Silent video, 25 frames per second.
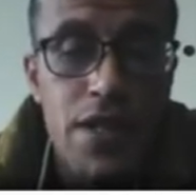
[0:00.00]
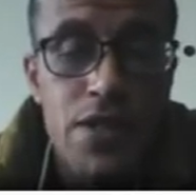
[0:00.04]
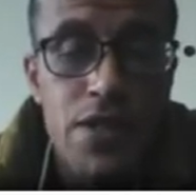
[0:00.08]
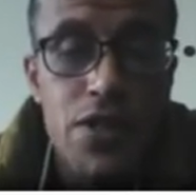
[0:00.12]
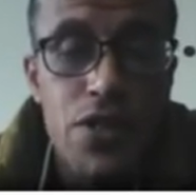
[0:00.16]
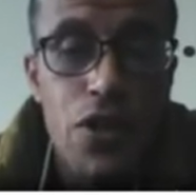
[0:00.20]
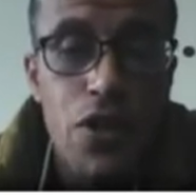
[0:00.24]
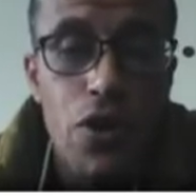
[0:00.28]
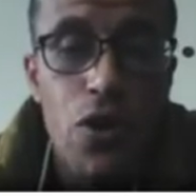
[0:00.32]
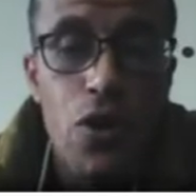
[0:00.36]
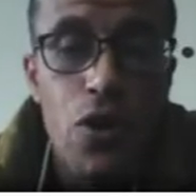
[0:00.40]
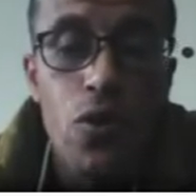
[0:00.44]

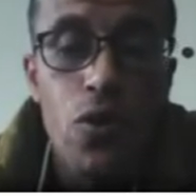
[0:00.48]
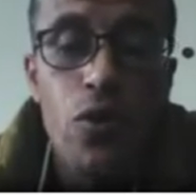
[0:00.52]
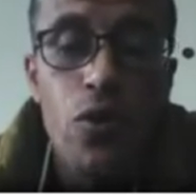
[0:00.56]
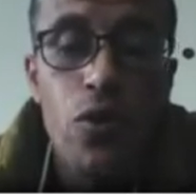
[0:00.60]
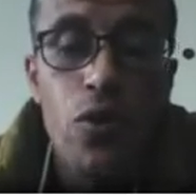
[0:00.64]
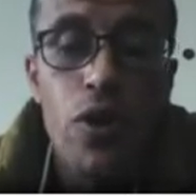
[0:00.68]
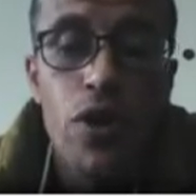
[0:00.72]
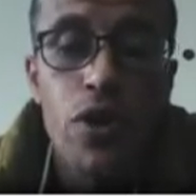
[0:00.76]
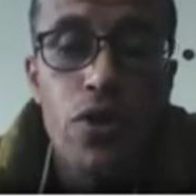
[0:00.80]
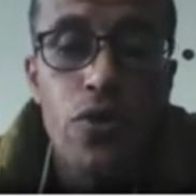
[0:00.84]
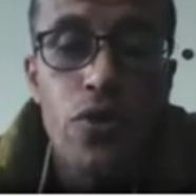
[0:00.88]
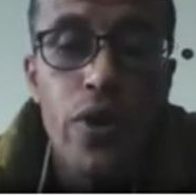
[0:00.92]
So
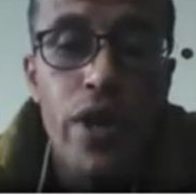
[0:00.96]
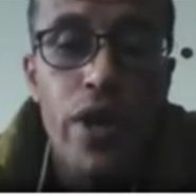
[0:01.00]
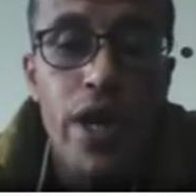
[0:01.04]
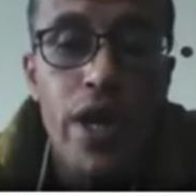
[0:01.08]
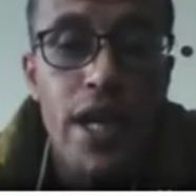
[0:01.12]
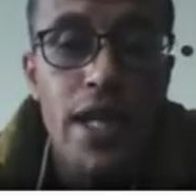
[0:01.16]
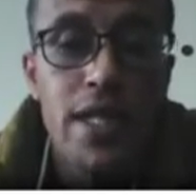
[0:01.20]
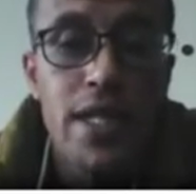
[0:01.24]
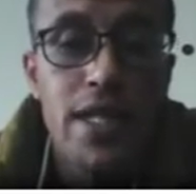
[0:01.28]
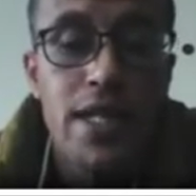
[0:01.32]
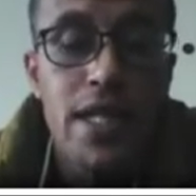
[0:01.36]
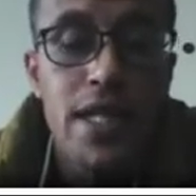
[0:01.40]
when you
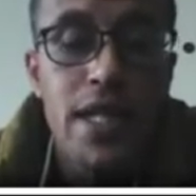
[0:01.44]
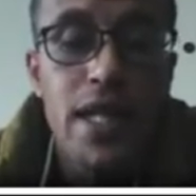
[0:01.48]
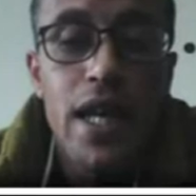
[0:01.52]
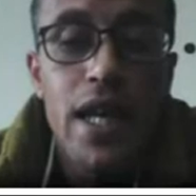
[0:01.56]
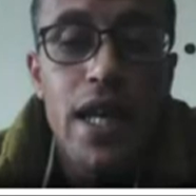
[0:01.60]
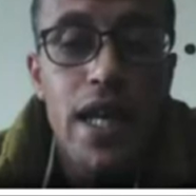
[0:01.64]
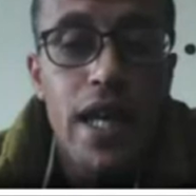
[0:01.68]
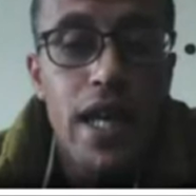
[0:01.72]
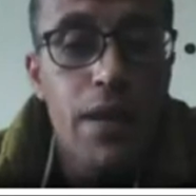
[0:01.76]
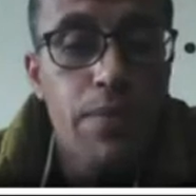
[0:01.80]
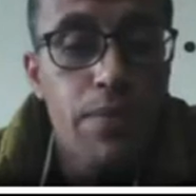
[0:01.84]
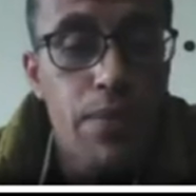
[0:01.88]
read
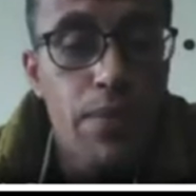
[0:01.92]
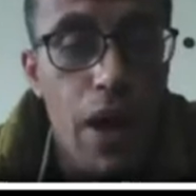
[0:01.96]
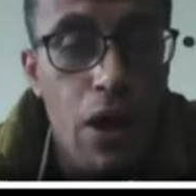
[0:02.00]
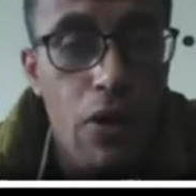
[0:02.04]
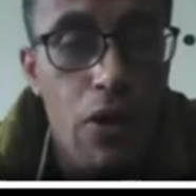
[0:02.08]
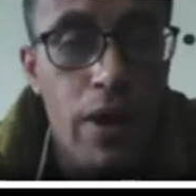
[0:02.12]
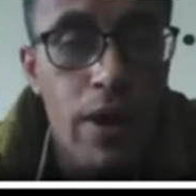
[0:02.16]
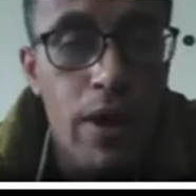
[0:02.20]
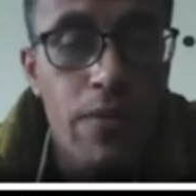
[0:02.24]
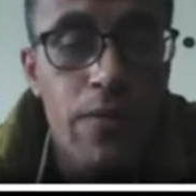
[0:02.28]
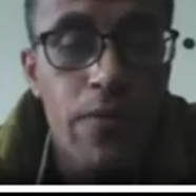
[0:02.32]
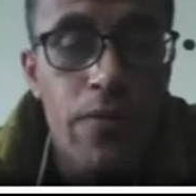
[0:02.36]
a
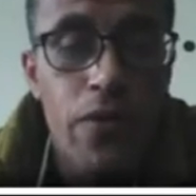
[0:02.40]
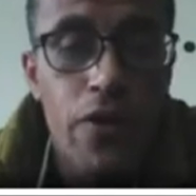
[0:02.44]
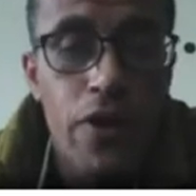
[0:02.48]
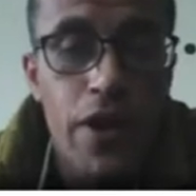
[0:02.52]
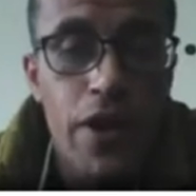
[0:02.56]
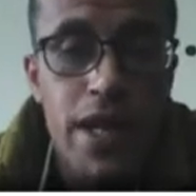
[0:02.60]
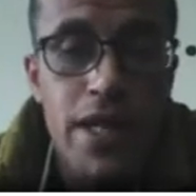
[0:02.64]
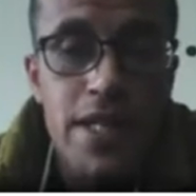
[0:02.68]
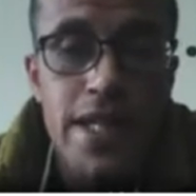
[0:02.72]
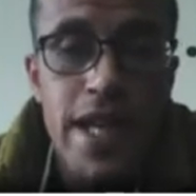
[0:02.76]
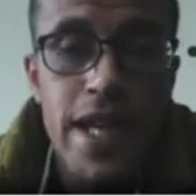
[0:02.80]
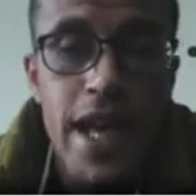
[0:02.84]
poem,
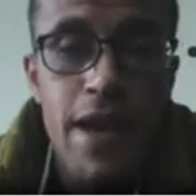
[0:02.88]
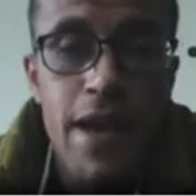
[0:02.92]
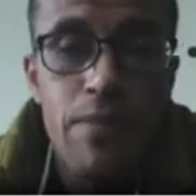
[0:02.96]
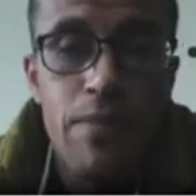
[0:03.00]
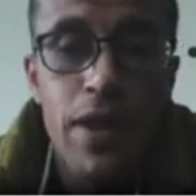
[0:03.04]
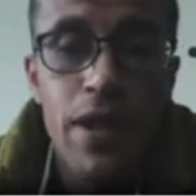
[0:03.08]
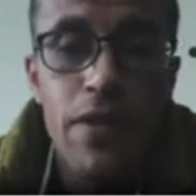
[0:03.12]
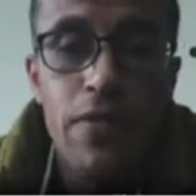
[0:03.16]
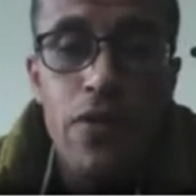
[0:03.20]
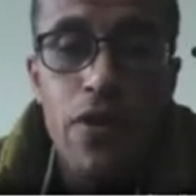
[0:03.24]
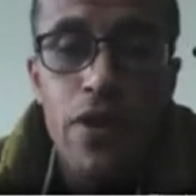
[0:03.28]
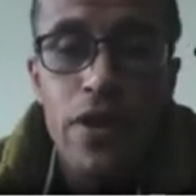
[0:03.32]
for
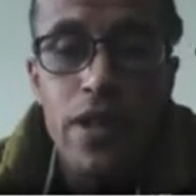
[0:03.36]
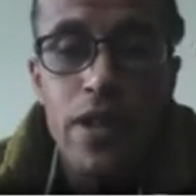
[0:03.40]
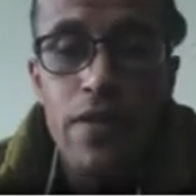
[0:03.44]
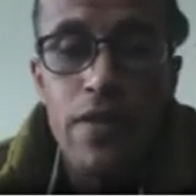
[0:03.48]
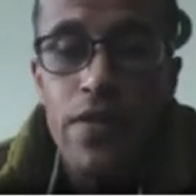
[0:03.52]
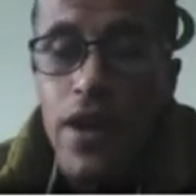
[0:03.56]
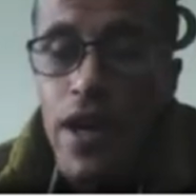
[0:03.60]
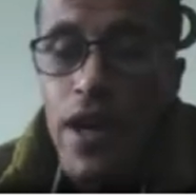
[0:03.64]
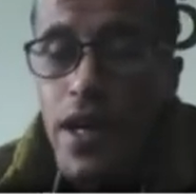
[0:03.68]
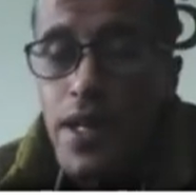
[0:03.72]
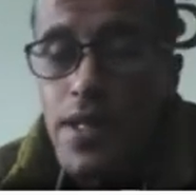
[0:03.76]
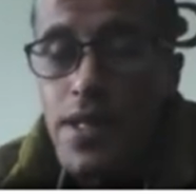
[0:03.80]
example, for
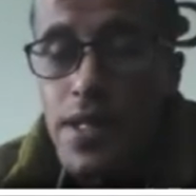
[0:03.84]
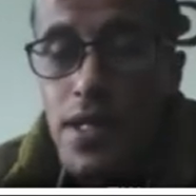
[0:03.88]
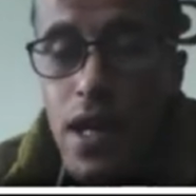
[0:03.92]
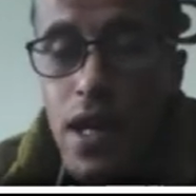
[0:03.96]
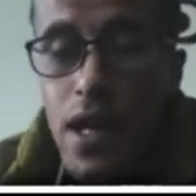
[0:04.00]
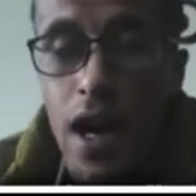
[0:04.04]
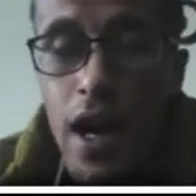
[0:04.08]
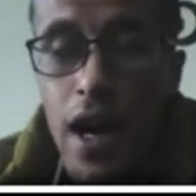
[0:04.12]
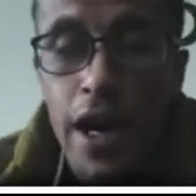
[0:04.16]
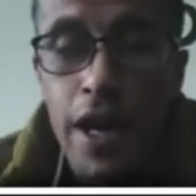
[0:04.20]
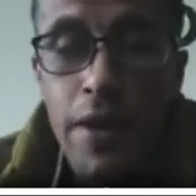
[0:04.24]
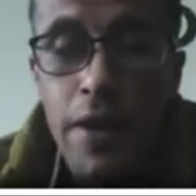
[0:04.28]
the
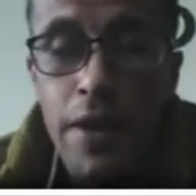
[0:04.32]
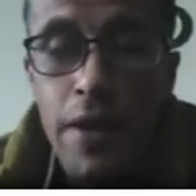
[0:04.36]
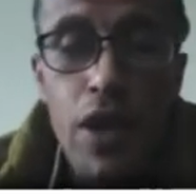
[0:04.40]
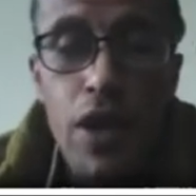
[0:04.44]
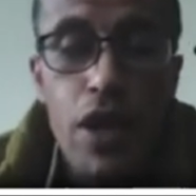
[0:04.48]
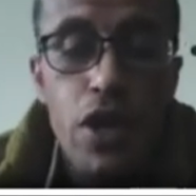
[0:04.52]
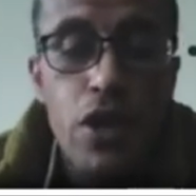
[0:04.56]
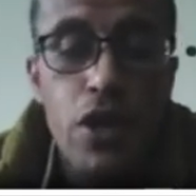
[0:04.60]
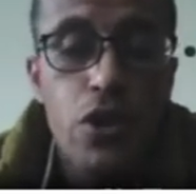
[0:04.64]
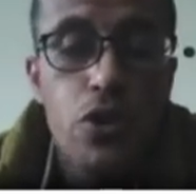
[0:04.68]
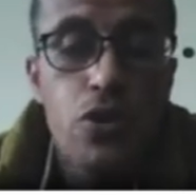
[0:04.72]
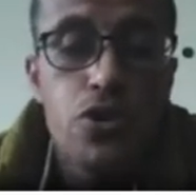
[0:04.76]
first time,
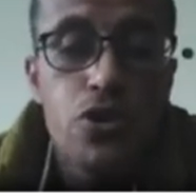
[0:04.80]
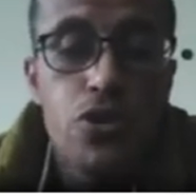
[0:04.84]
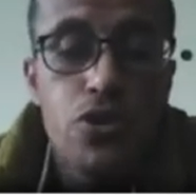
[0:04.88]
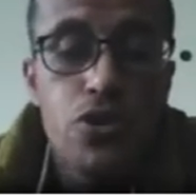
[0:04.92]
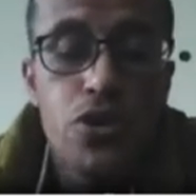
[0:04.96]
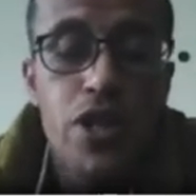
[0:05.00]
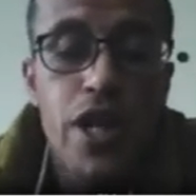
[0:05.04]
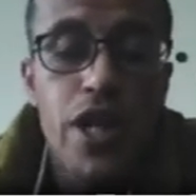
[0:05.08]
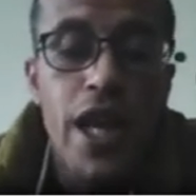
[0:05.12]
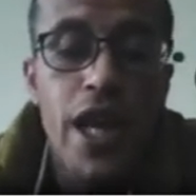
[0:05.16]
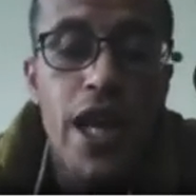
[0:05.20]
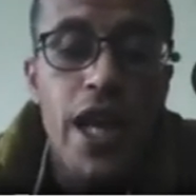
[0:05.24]
you
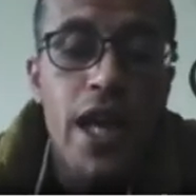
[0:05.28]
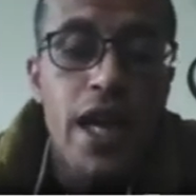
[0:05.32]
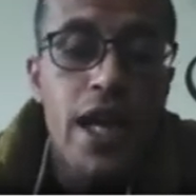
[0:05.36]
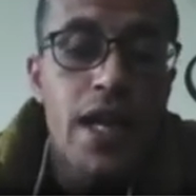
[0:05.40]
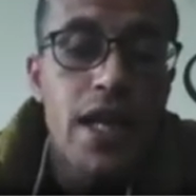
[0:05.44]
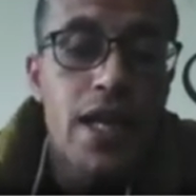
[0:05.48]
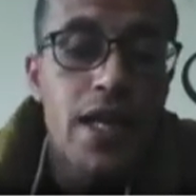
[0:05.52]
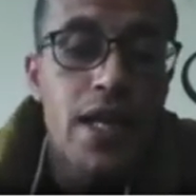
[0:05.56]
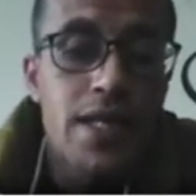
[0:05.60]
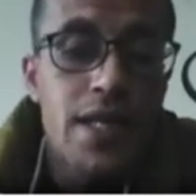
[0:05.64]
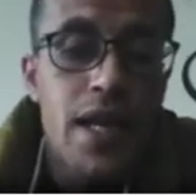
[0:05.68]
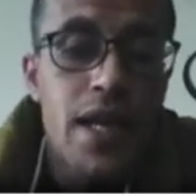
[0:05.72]
should
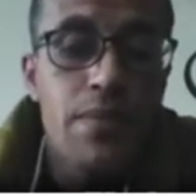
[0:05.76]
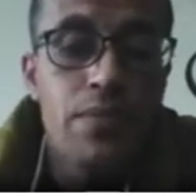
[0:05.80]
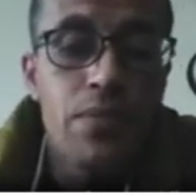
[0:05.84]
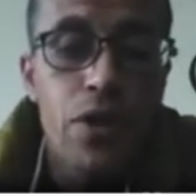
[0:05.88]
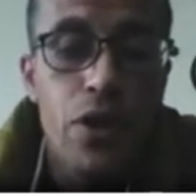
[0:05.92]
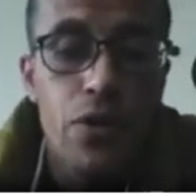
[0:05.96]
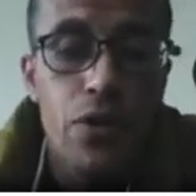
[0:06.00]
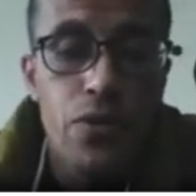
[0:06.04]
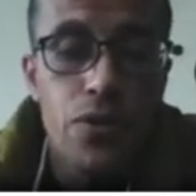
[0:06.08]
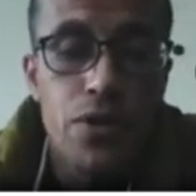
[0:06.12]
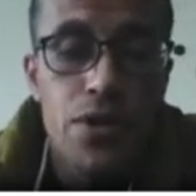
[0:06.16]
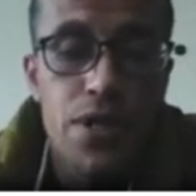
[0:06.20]
take
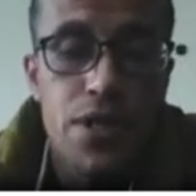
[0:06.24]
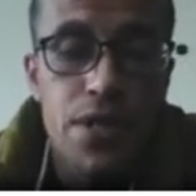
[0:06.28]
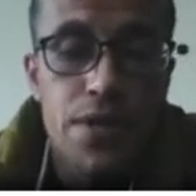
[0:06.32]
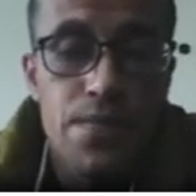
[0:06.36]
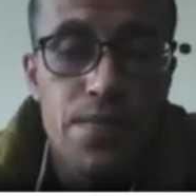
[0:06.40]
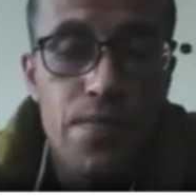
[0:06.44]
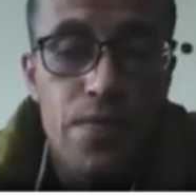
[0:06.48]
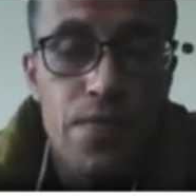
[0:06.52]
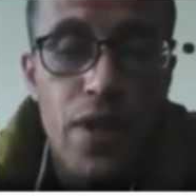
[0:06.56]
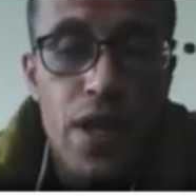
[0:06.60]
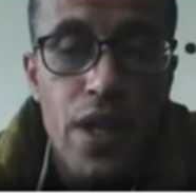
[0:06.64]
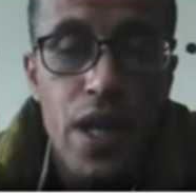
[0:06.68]
some notes.